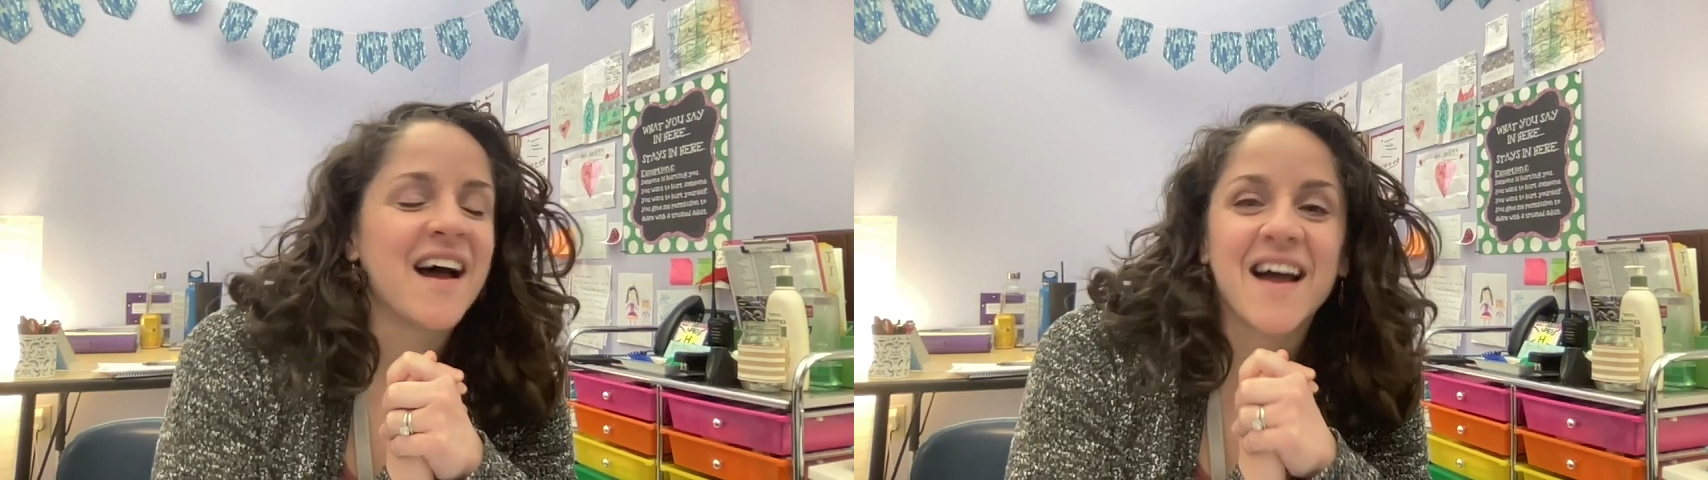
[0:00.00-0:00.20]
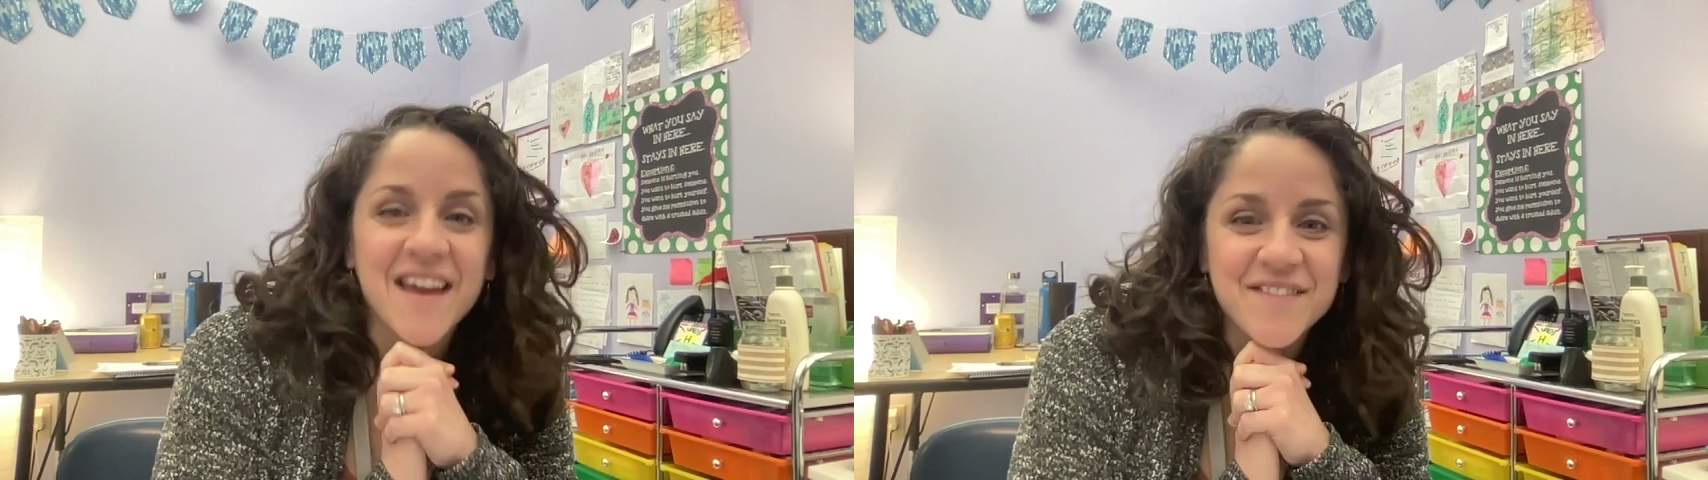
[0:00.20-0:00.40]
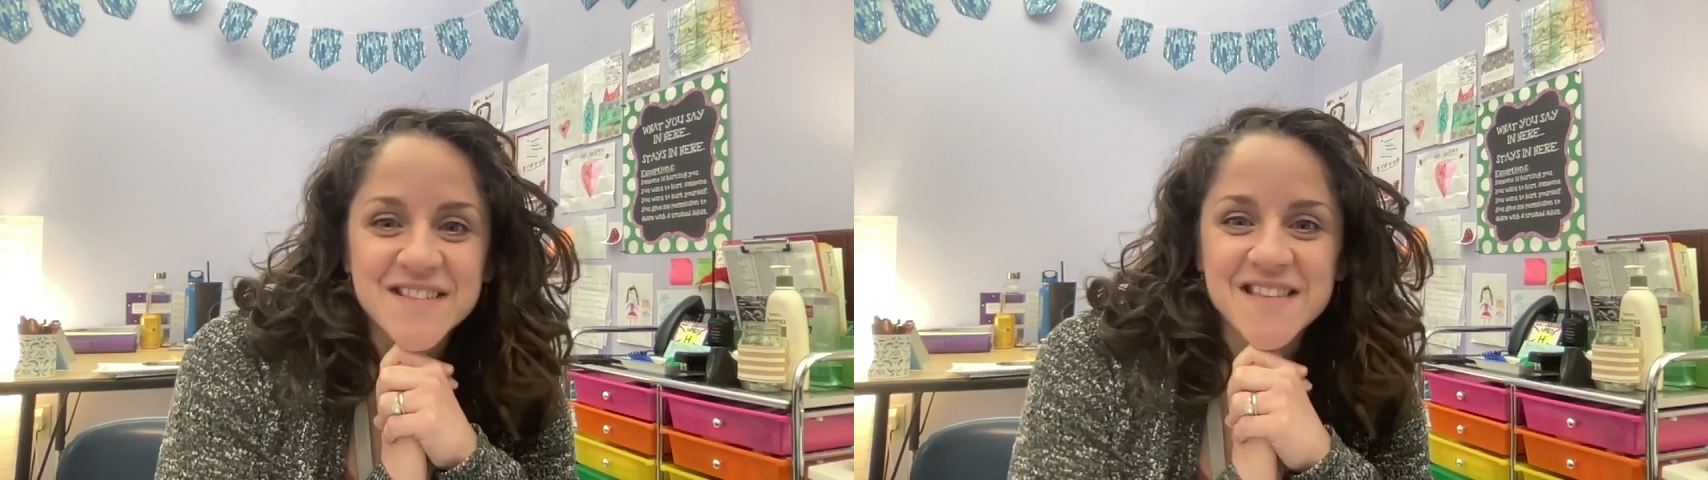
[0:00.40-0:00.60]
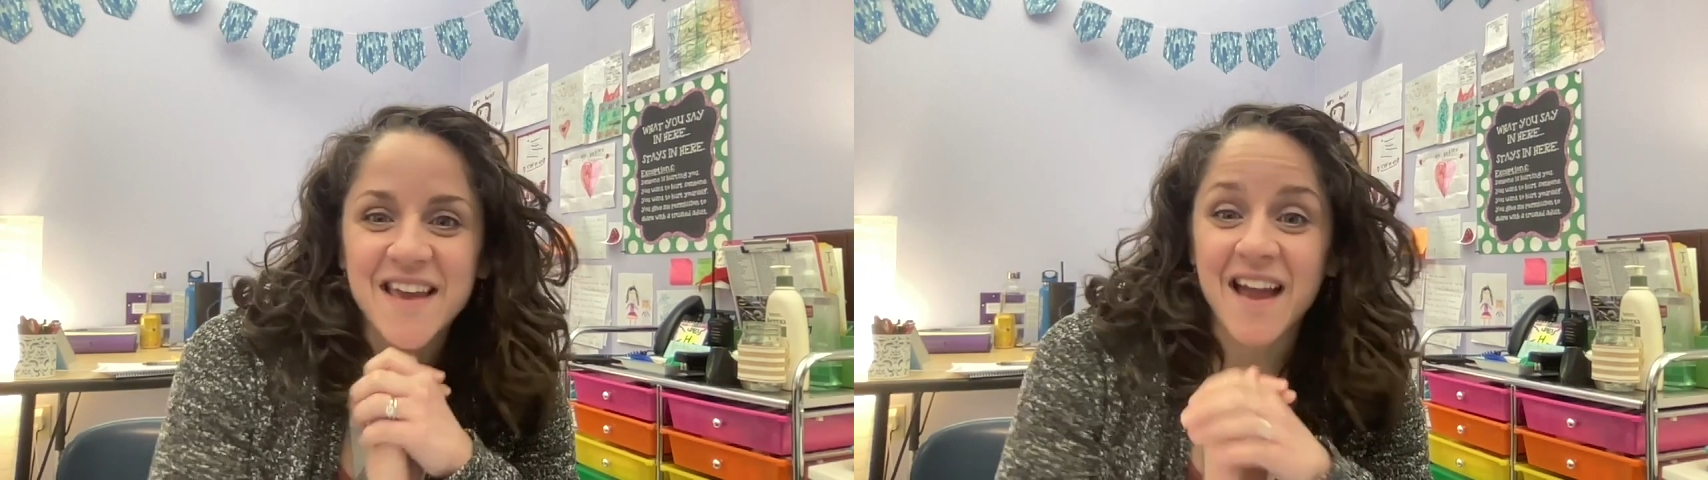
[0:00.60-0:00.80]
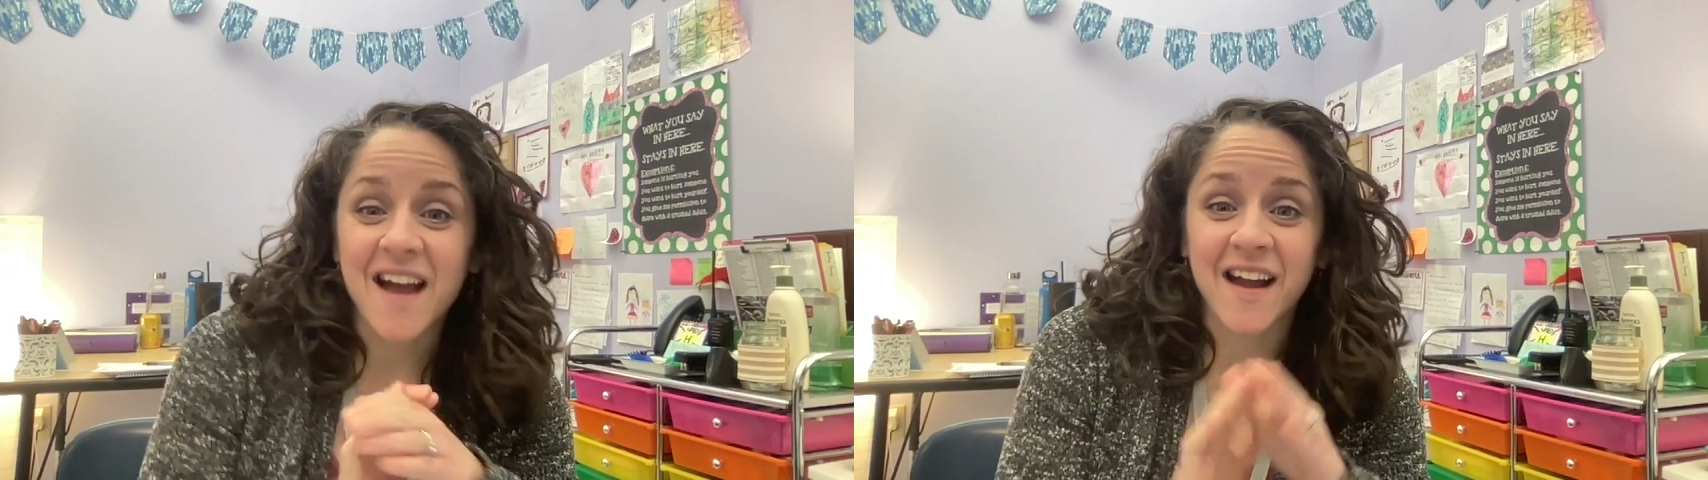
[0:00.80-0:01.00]
I have to
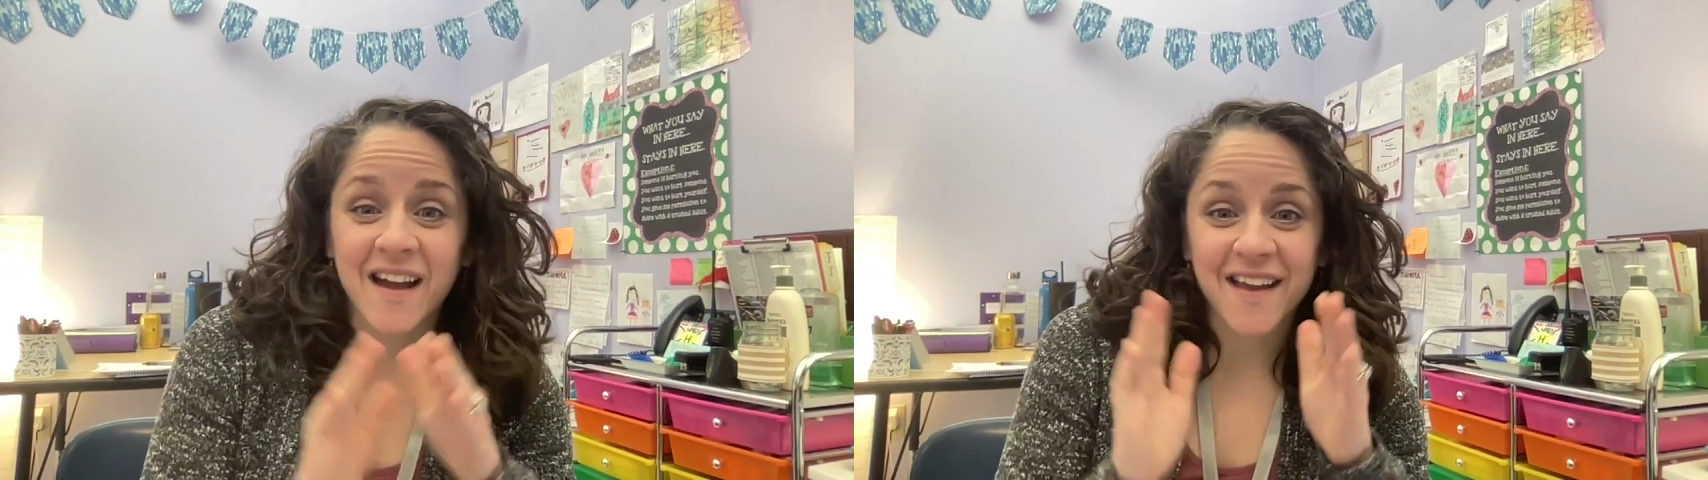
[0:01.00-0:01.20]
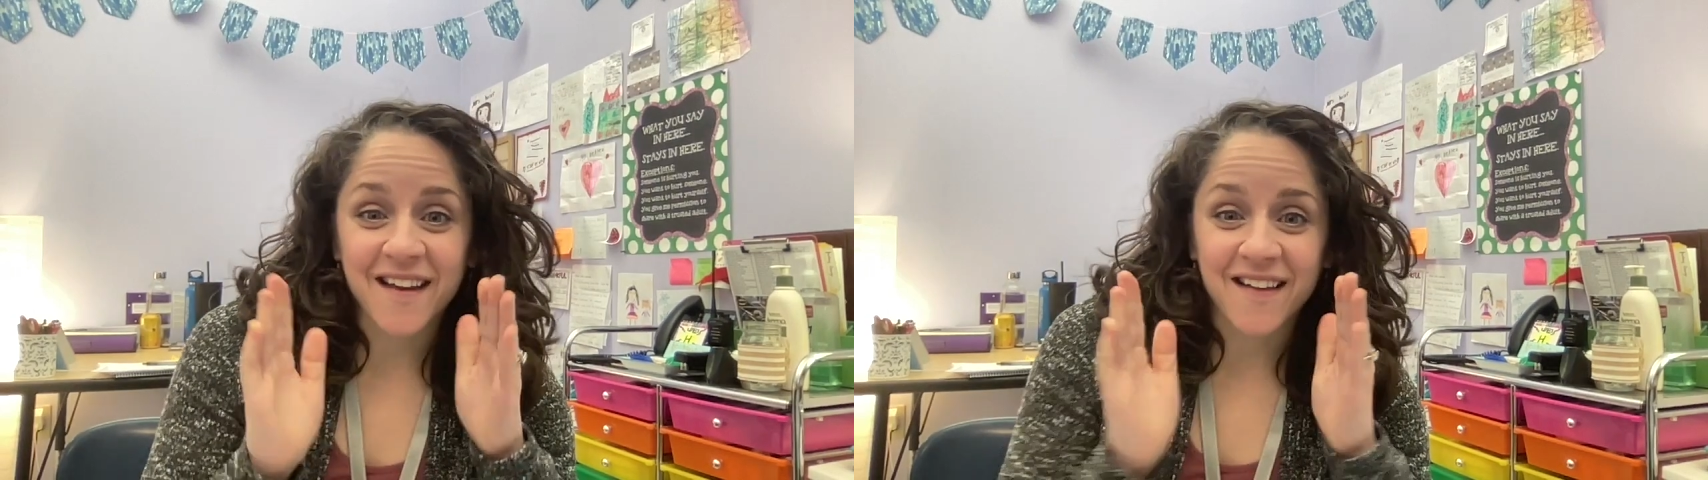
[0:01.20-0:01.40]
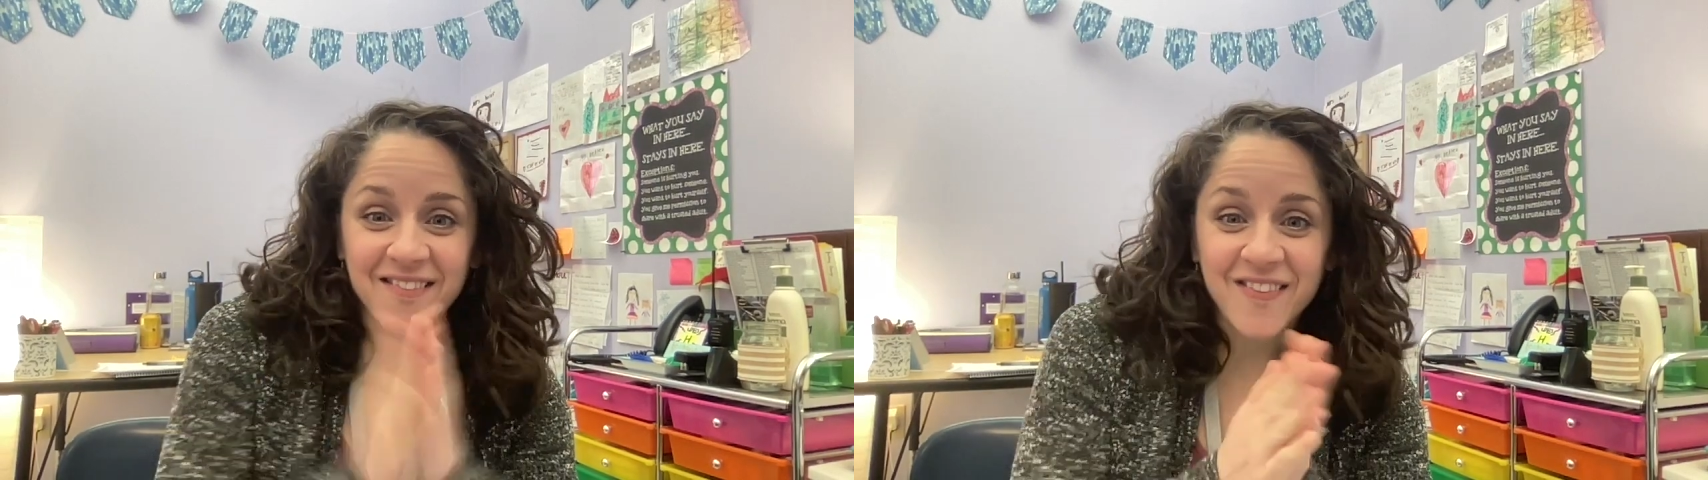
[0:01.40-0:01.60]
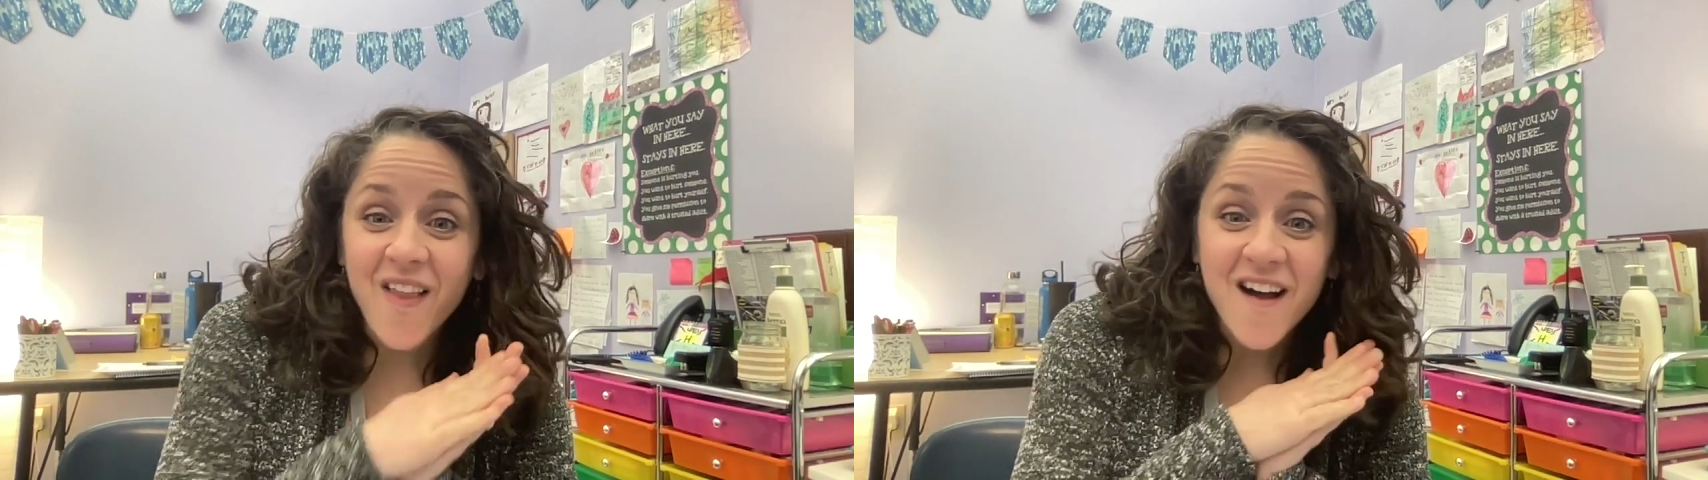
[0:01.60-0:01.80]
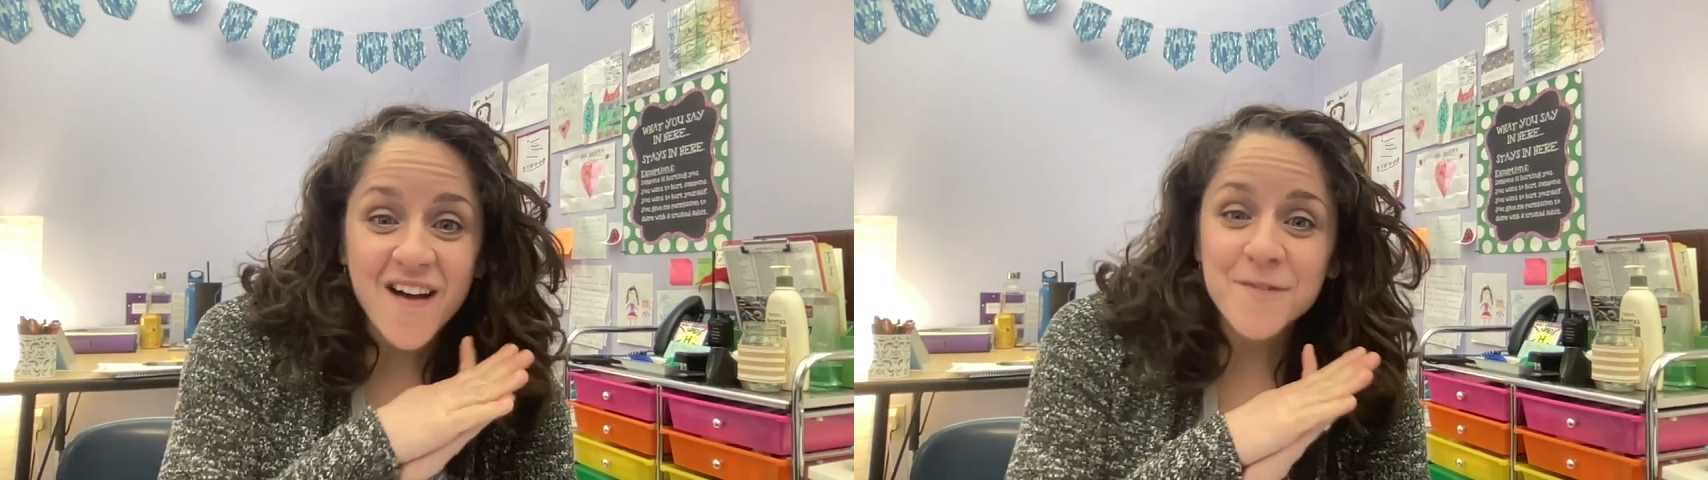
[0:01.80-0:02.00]
say, I
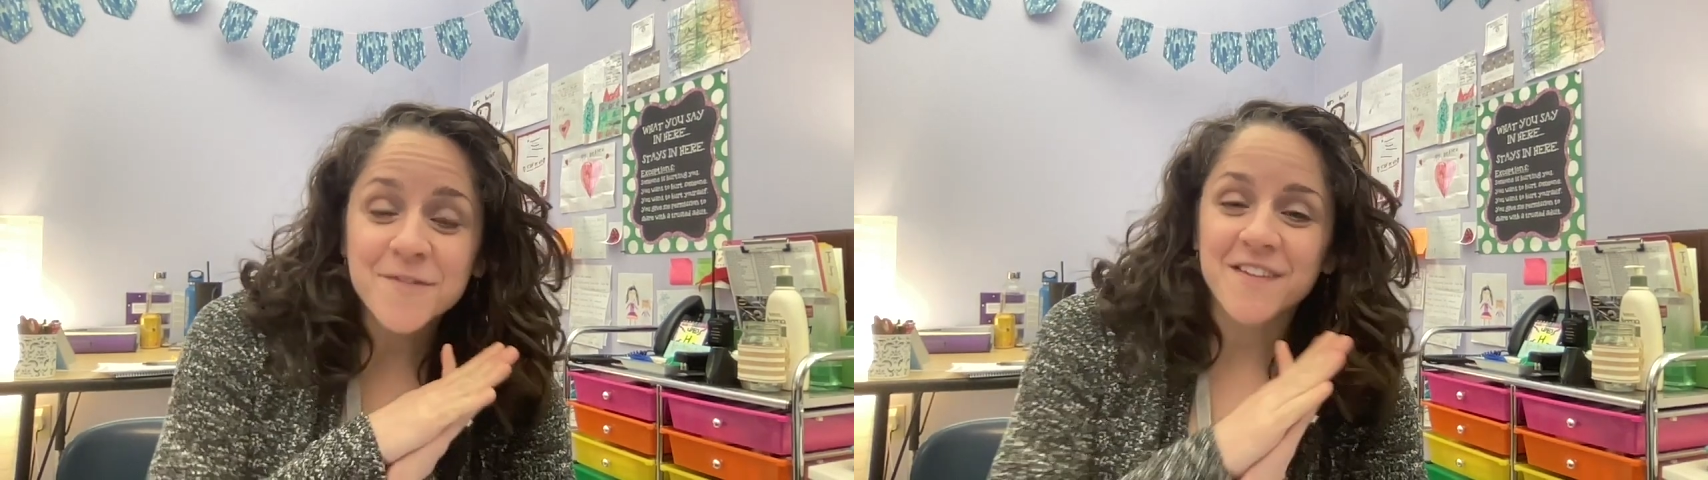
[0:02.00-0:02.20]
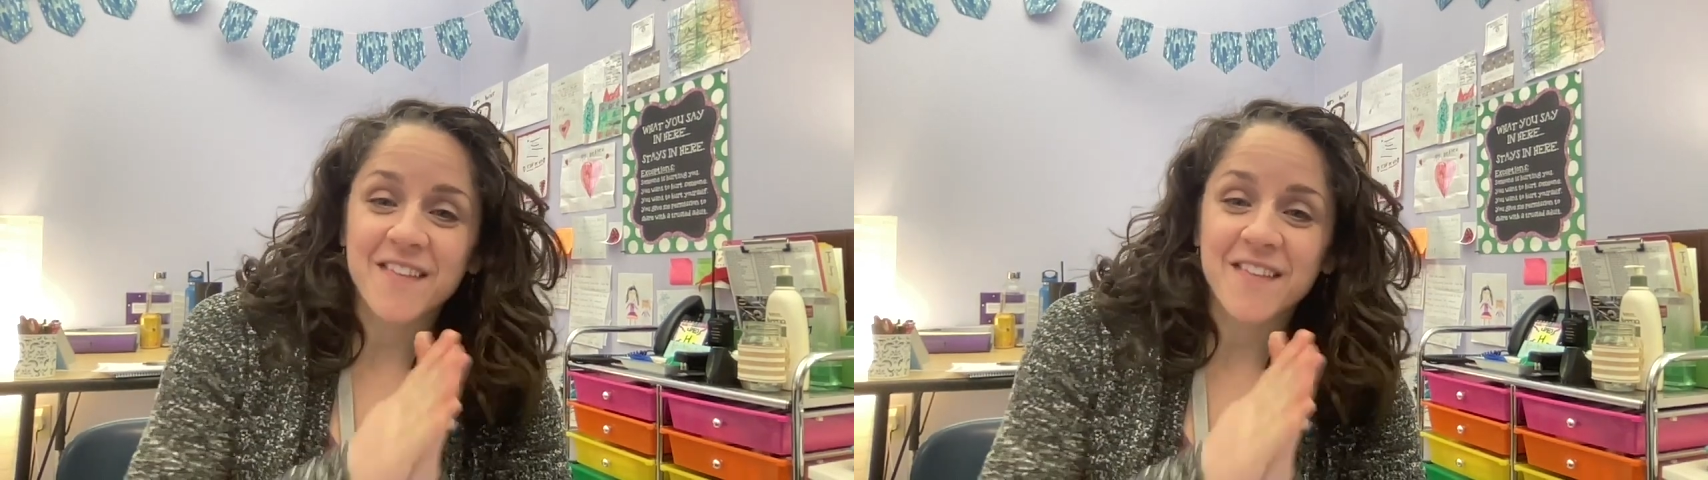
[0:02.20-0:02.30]
loved